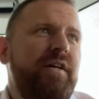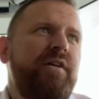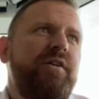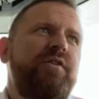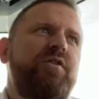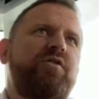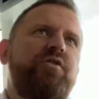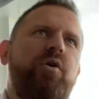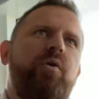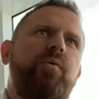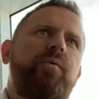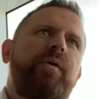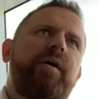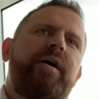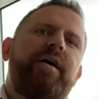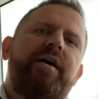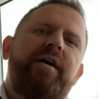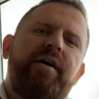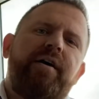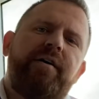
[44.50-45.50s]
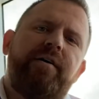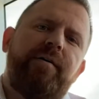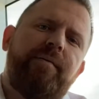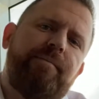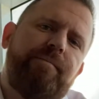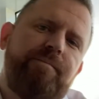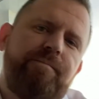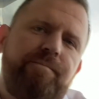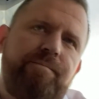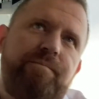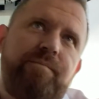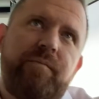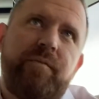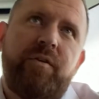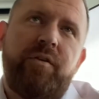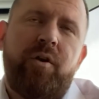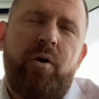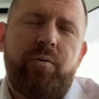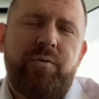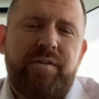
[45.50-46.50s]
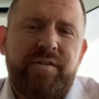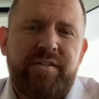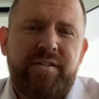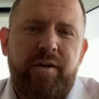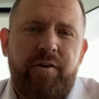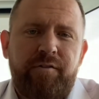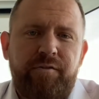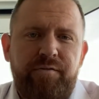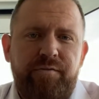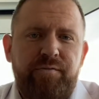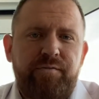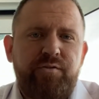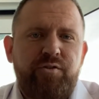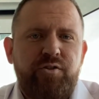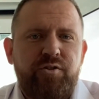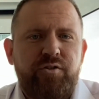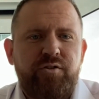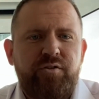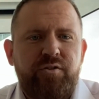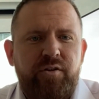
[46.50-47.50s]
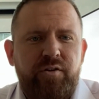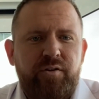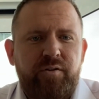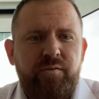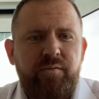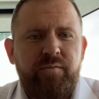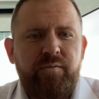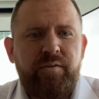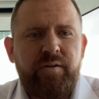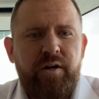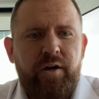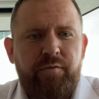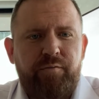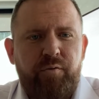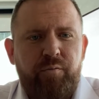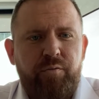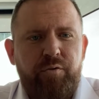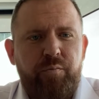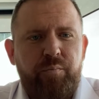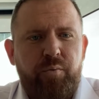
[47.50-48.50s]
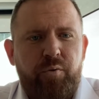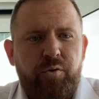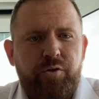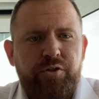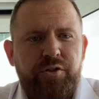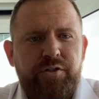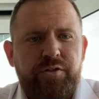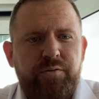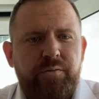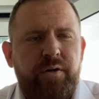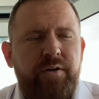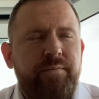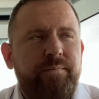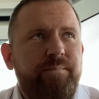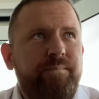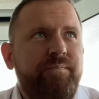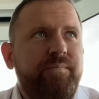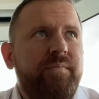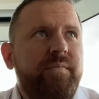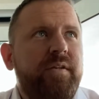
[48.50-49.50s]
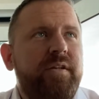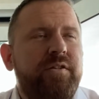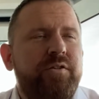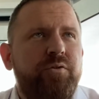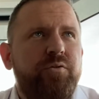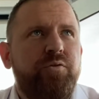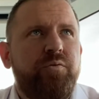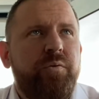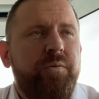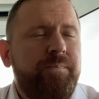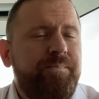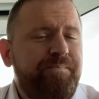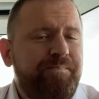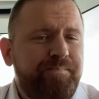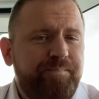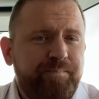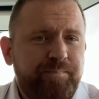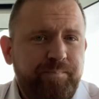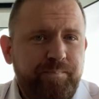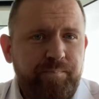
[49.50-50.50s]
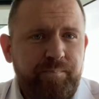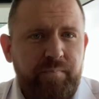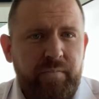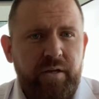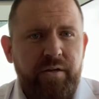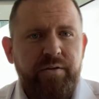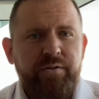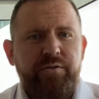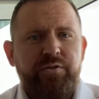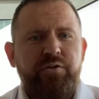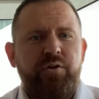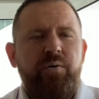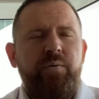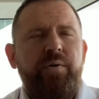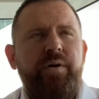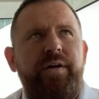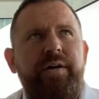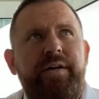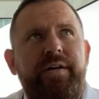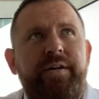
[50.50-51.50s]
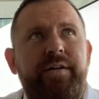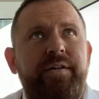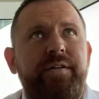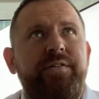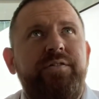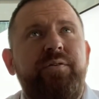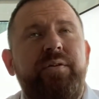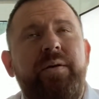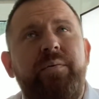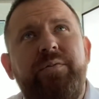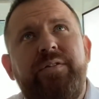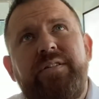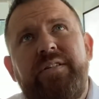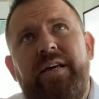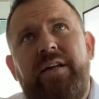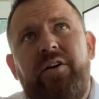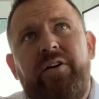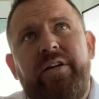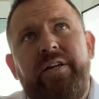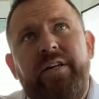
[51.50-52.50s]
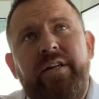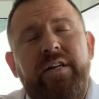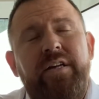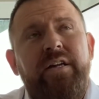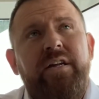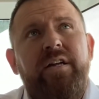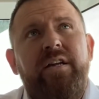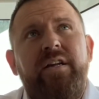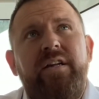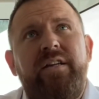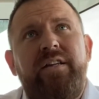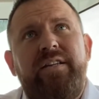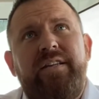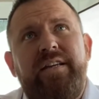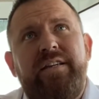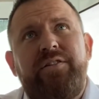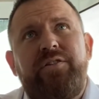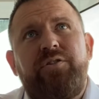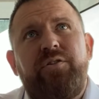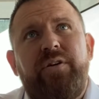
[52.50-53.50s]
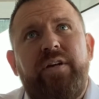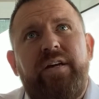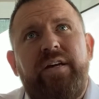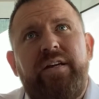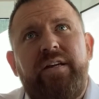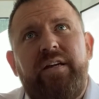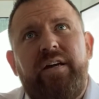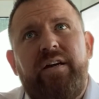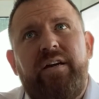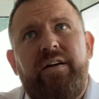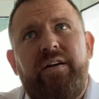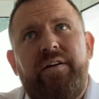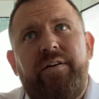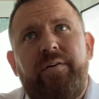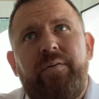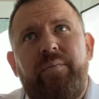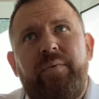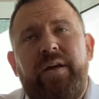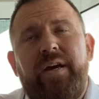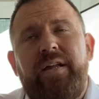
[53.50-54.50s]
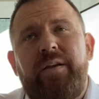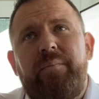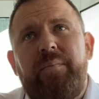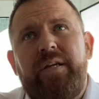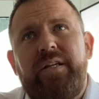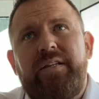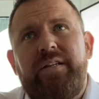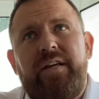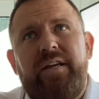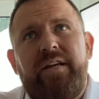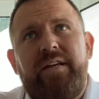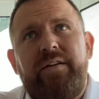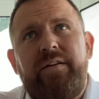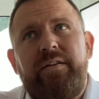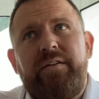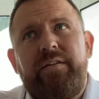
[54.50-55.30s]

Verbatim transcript: So, uh, note to self, just uh, careful with your portions, right? As usual. So, uh, so that was Saturday. Yesterday, uh, we had a big day